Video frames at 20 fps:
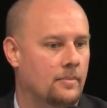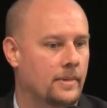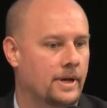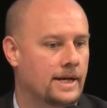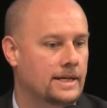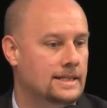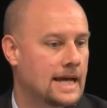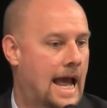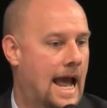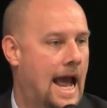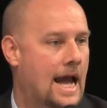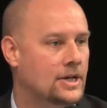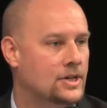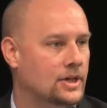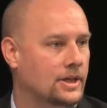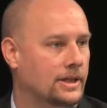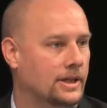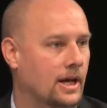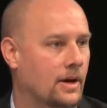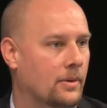is
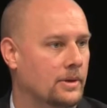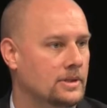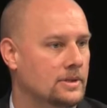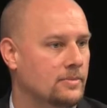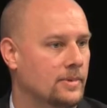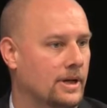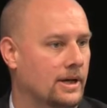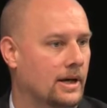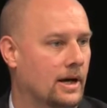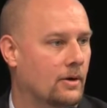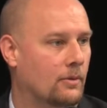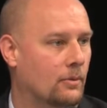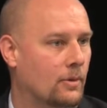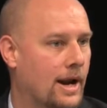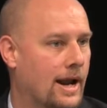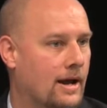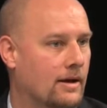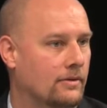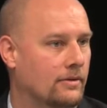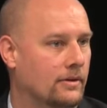actually going to be
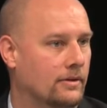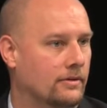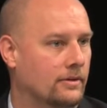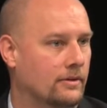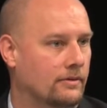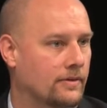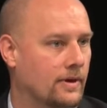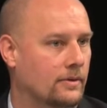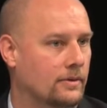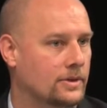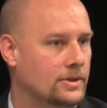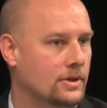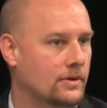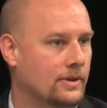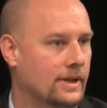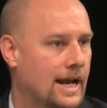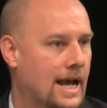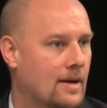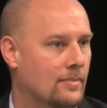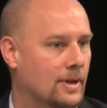around the focus on
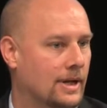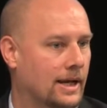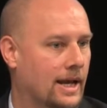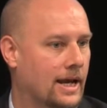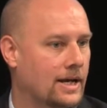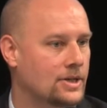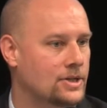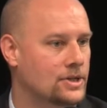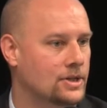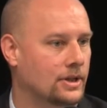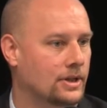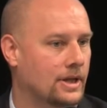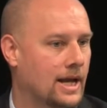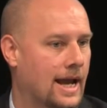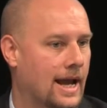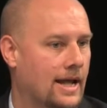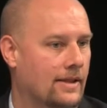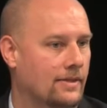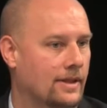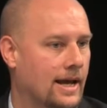the application
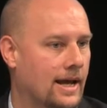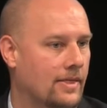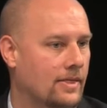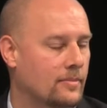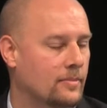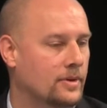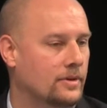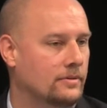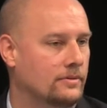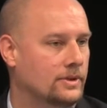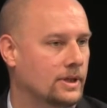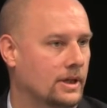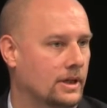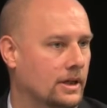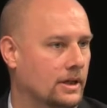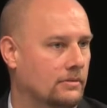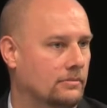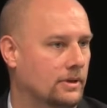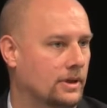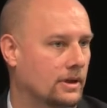and the move
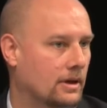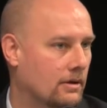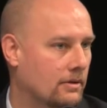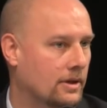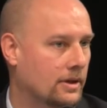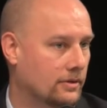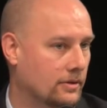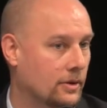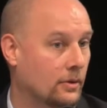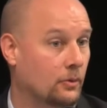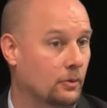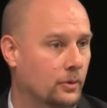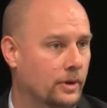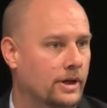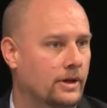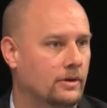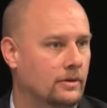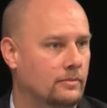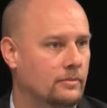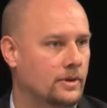to, the
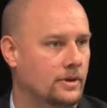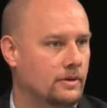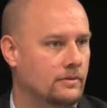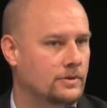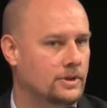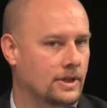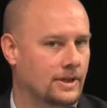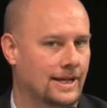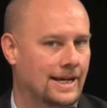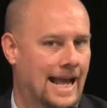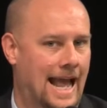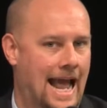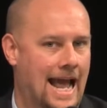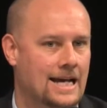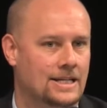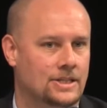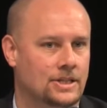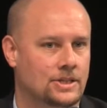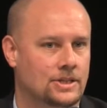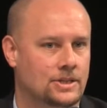real move to the
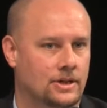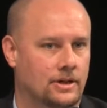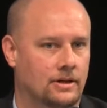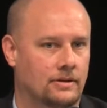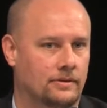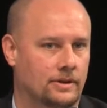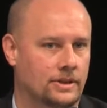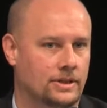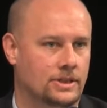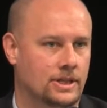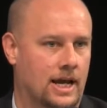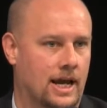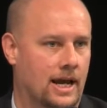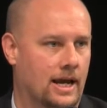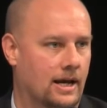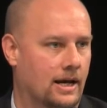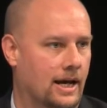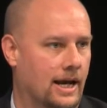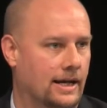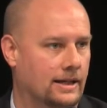as a service
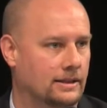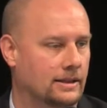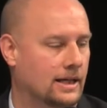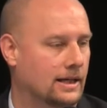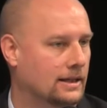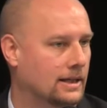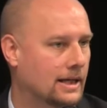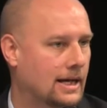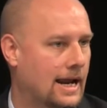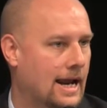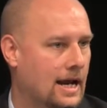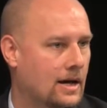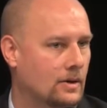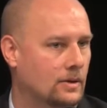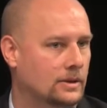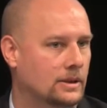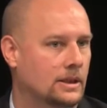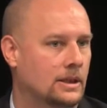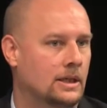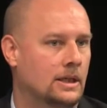and
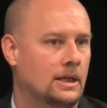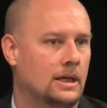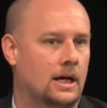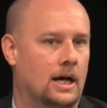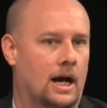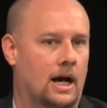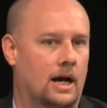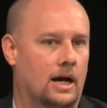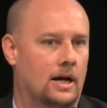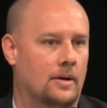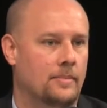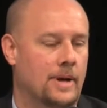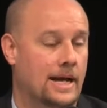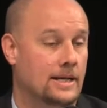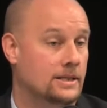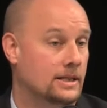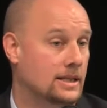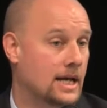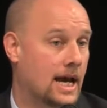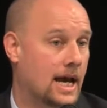cloud. And
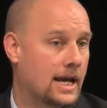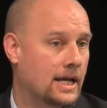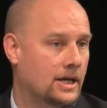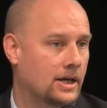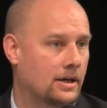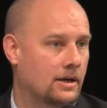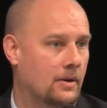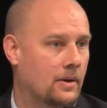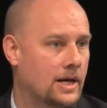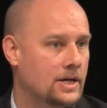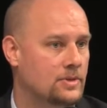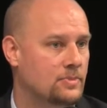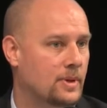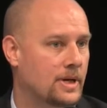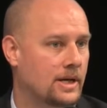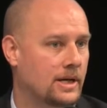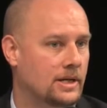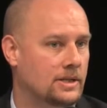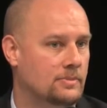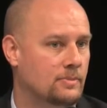today, HP
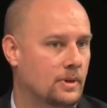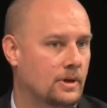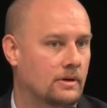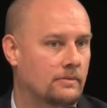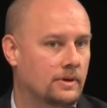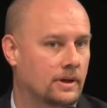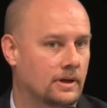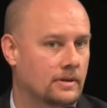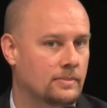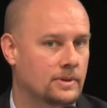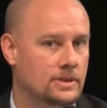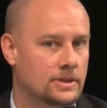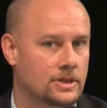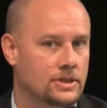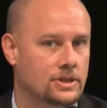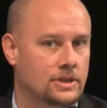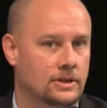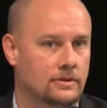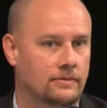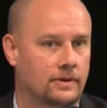is perfectly
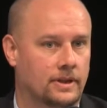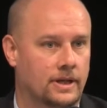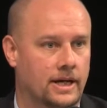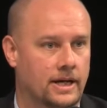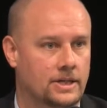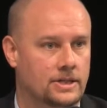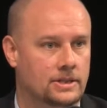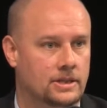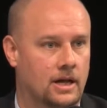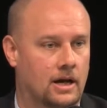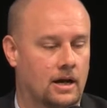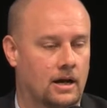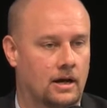positioned for this.